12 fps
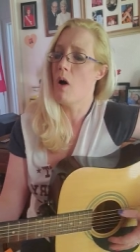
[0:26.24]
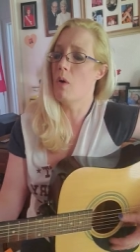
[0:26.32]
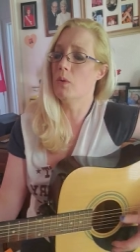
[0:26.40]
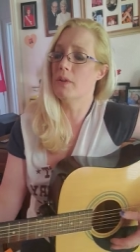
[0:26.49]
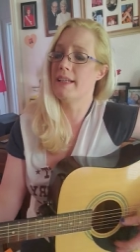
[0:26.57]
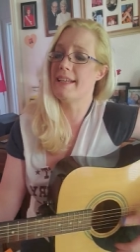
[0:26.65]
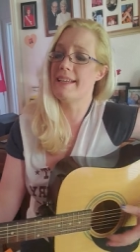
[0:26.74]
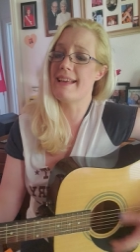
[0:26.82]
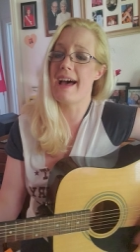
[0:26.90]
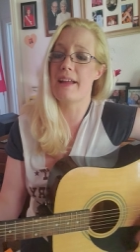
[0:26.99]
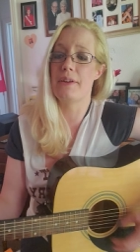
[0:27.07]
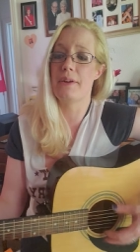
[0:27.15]

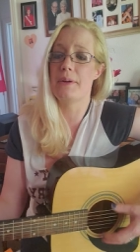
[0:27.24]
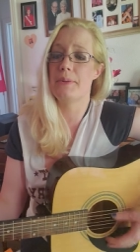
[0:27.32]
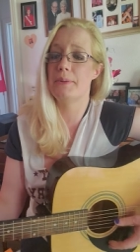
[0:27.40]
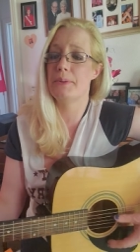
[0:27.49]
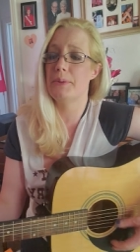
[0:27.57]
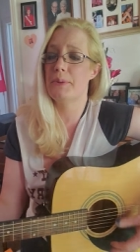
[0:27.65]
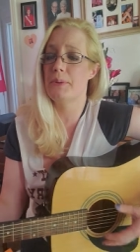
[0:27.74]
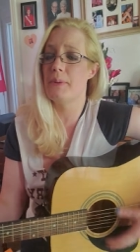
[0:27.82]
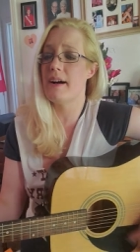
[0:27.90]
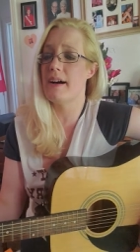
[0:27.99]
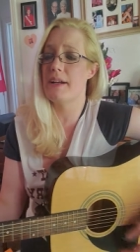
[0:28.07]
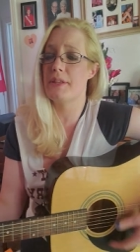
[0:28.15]
Only I know
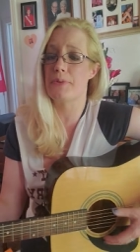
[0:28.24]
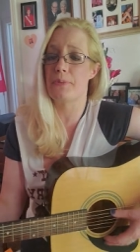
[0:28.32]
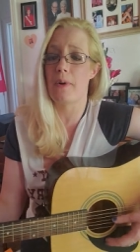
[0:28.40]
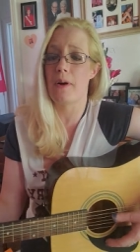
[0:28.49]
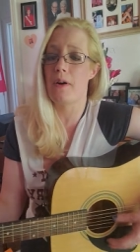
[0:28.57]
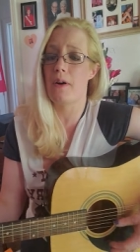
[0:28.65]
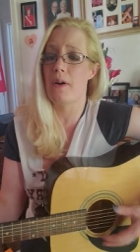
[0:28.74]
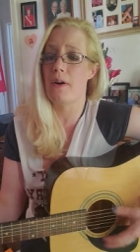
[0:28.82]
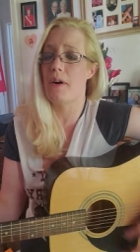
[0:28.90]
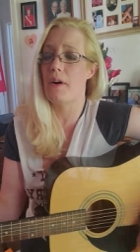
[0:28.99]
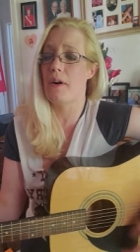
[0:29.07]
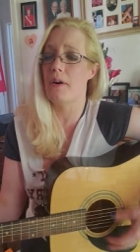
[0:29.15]
what's
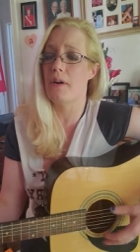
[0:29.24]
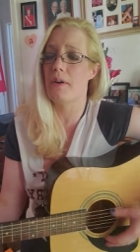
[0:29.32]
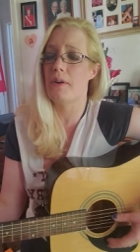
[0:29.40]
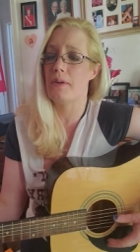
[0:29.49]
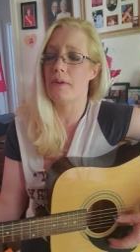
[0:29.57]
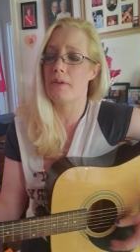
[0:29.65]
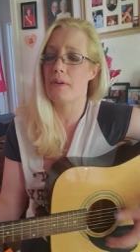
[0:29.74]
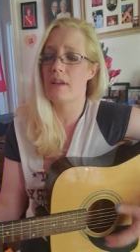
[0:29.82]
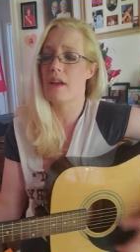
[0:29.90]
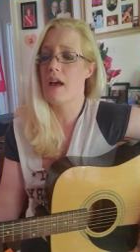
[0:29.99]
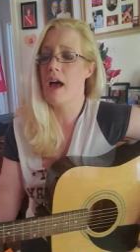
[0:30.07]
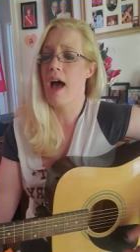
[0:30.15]
wrong
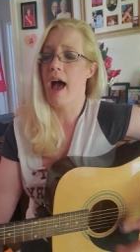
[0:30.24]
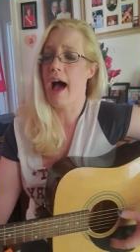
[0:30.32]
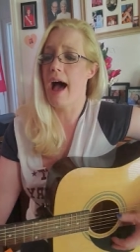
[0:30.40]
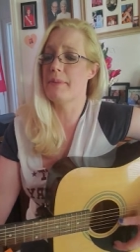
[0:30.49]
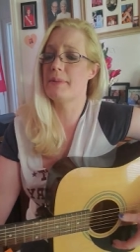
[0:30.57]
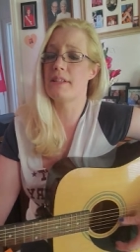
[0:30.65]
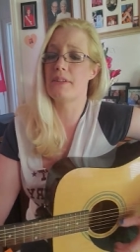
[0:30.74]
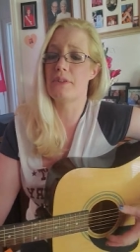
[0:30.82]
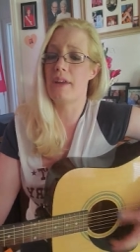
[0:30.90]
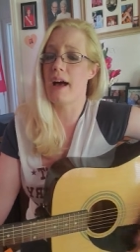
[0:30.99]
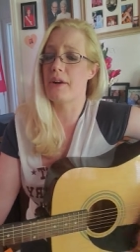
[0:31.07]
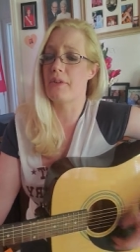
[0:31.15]
I'm still
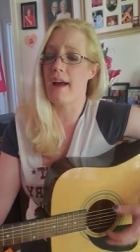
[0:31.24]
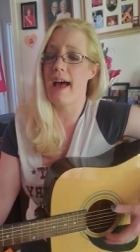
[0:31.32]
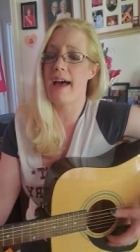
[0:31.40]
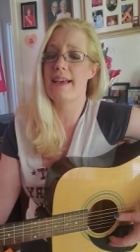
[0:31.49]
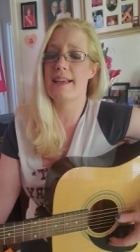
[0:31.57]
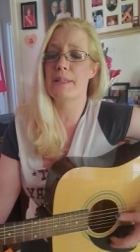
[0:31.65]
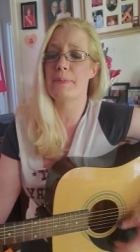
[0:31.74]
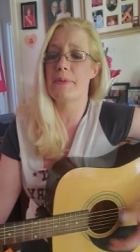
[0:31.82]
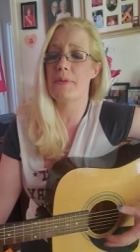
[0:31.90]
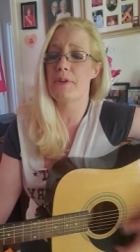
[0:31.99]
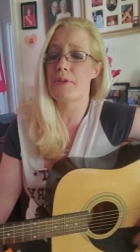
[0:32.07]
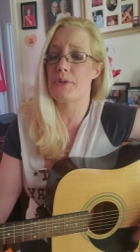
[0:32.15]
not
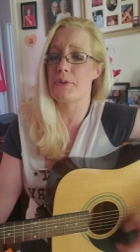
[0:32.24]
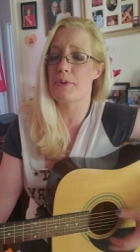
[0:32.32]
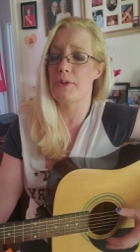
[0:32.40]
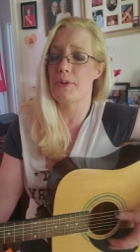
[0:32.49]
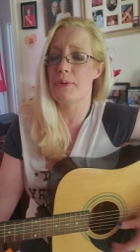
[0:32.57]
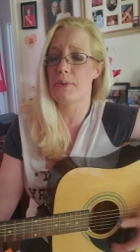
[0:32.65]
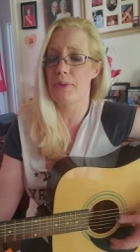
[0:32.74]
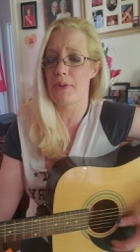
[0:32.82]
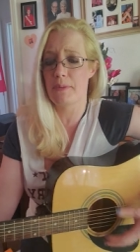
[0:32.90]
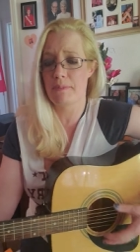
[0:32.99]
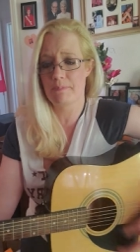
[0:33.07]
grasping the truth